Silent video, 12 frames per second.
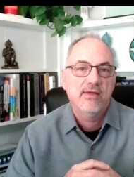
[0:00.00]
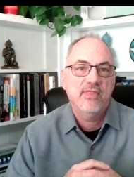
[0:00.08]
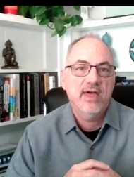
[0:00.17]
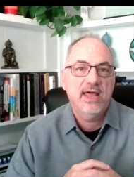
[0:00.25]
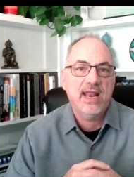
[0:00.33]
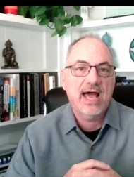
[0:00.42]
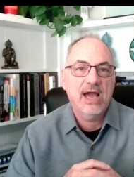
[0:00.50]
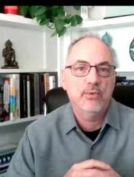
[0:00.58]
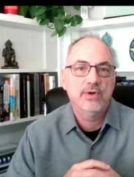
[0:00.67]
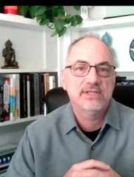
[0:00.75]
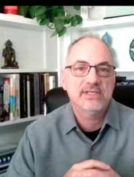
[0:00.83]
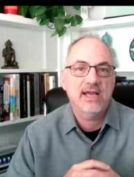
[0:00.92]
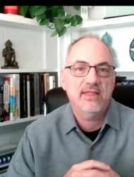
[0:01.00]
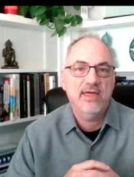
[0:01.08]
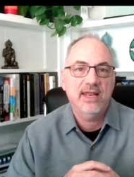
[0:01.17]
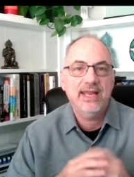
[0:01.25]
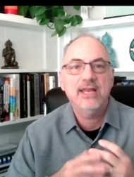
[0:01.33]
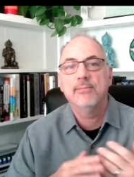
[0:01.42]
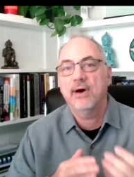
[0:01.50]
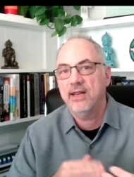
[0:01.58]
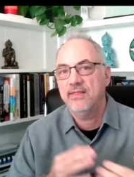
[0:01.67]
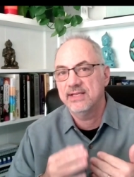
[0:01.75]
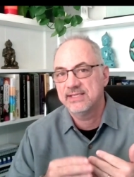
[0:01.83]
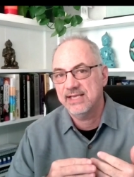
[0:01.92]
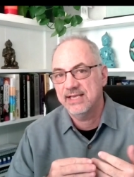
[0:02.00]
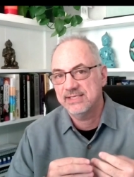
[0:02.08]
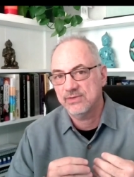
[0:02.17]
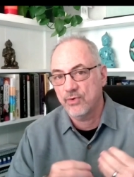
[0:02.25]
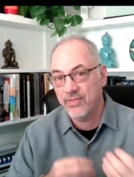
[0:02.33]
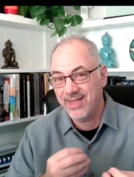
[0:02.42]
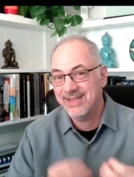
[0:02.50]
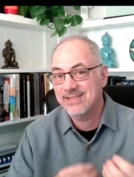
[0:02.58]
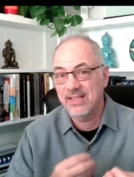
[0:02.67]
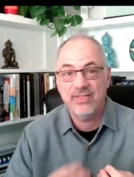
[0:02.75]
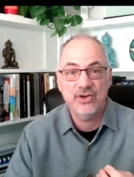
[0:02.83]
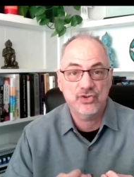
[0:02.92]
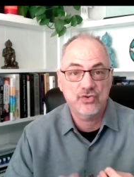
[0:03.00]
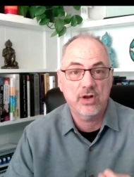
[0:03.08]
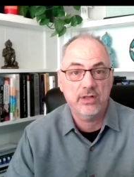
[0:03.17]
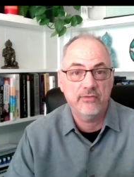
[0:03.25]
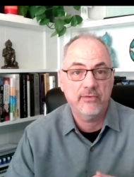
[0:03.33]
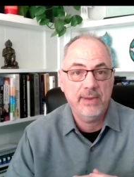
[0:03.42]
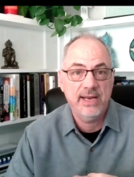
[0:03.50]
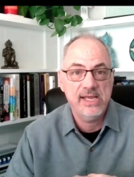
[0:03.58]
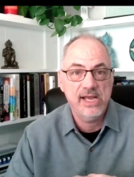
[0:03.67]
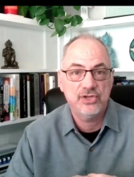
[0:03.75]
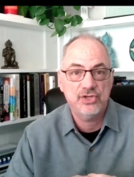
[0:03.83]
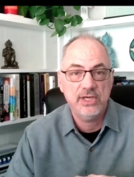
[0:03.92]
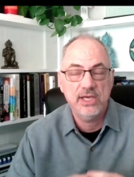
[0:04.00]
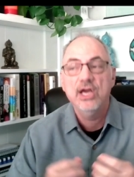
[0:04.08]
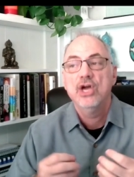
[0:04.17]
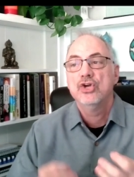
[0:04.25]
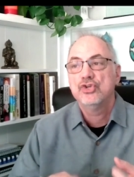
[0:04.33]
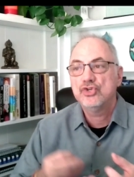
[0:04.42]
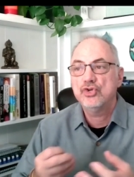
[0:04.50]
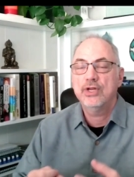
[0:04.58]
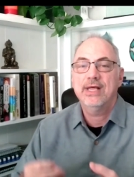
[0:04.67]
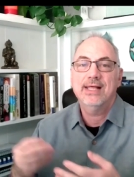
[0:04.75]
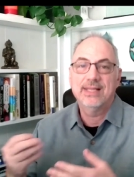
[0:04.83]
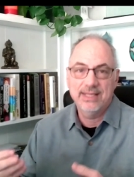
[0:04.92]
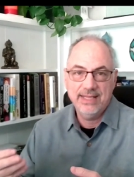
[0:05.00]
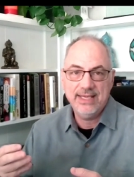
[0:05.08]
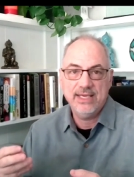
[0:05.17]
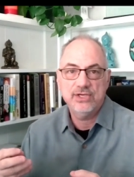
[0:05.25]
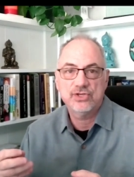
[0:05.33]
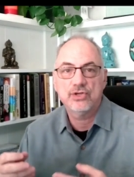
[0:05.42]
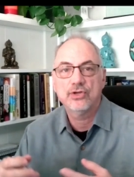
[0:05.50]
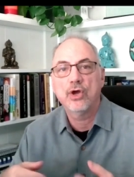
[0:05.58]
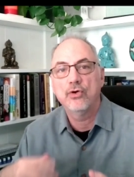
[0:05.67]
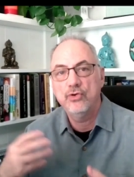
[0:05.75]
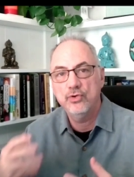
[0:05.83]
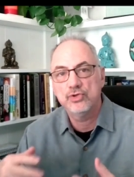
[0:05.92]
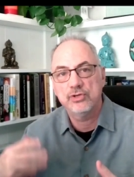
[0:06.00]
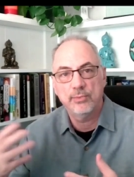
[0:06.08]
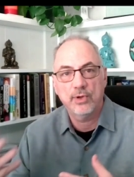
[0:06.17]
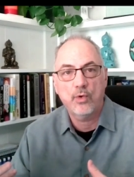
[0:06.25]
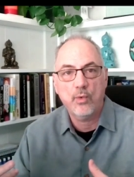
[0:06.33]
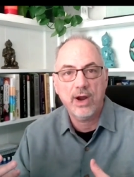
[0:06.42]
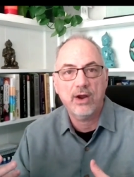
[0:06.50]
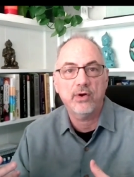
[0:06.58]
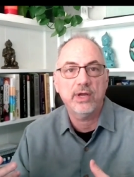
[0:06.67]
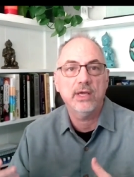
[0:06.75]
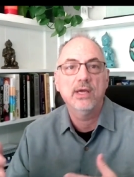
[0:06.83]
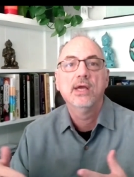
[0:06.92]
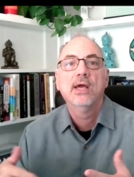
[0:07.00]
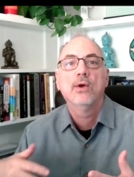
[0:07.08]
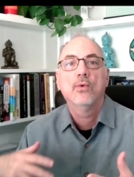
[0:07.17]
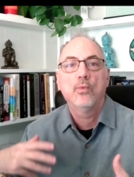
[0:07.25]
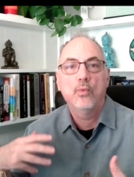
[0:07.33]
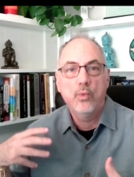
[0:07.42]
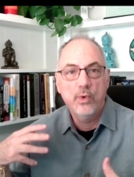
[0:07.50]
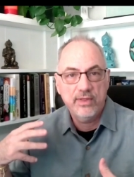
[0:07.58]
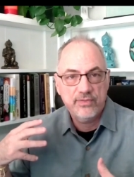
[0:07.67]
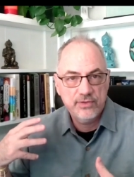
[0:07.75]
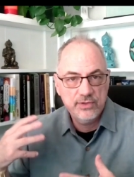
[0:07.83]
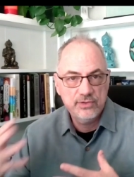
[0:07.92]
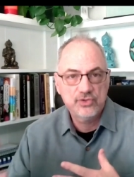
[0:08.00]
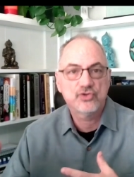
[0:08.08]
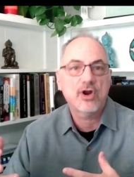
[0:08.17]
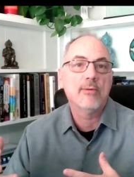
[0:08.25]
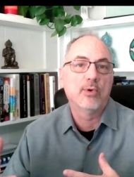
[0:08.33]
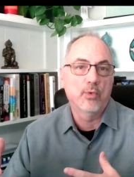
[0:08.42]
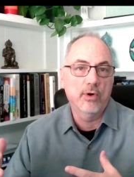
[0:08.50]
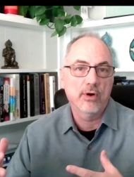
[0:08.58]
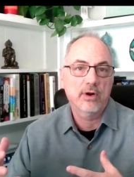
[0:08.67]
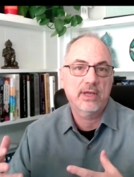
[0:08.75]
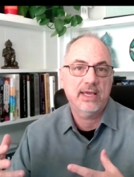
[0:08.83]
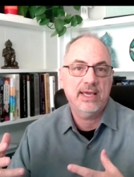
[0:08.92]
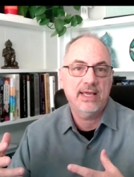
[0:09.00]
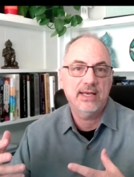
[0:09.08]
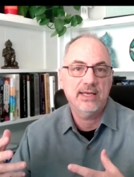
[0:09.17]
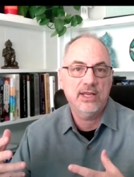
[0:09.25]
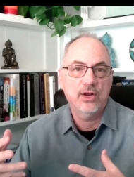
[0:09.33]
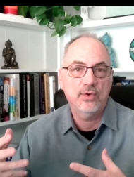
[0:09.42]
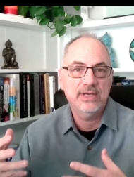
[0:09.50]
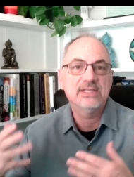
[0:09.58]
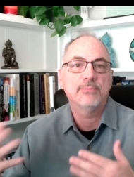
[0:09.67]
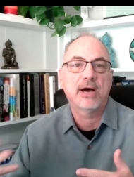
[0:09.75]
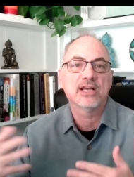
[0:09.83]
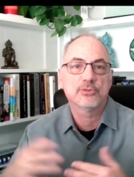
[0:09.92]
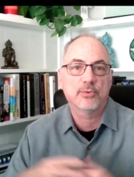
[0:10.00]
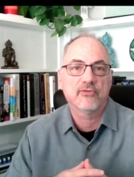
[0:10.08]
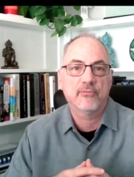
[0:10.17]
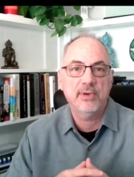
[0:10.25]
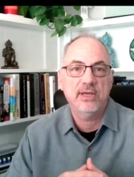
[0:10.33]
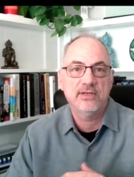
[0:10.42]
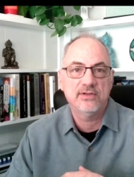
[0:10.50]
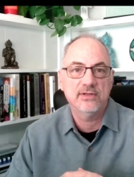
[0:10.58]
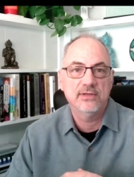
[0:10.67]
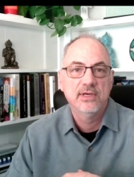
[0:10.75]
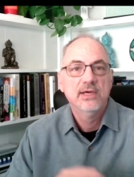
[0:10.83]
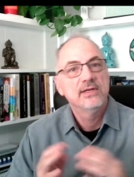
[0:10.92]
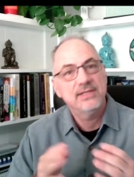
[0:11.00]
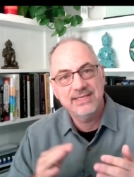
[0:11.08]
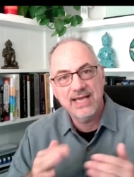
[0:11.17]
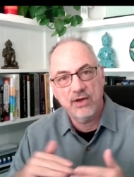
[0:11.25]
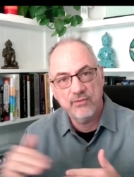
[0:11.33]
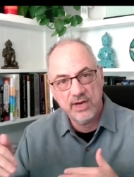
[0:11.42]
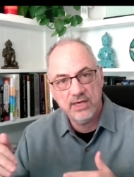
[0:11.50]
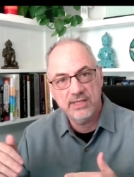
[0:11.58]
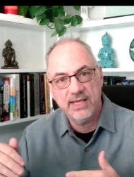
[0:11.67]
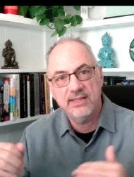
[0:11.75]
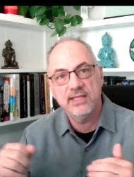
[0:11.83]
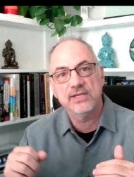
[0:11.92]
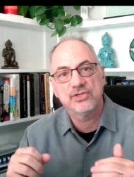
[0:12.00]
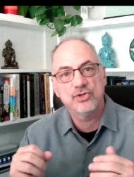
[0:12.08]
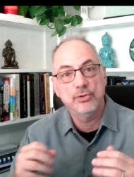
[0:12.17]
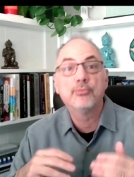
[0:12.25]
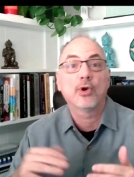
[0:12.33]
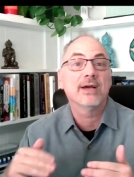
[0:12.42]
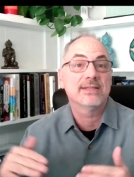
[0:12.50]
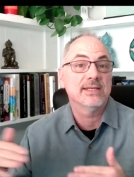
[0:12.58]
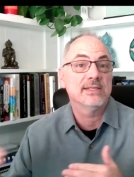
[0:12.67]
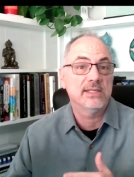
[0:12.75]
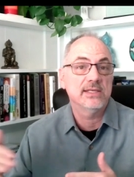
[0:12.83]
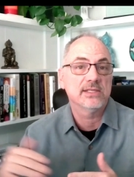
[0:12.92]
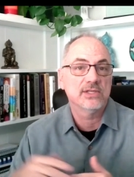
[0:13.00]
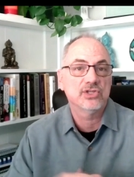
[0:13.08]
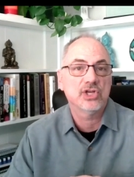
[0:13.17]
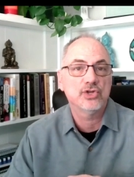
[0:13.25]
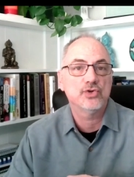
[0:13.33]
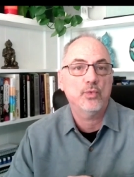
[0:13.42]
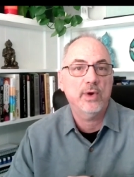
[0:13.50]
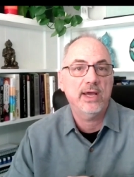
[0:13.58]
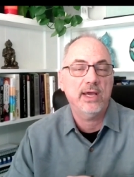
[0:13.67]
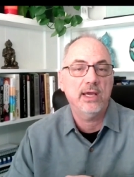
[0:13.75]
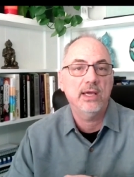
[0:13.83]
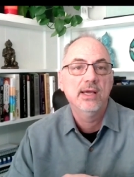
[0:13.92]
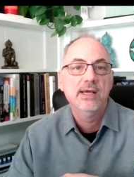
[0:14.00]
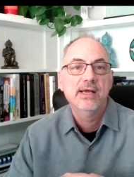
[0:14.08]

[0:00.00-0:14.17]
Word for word: that I would say that anybody that says or thinks that they're struggling from ADHD should at least go do some inquiry with trauma work and you know is it possible for me to to downregulate this to process this in such a way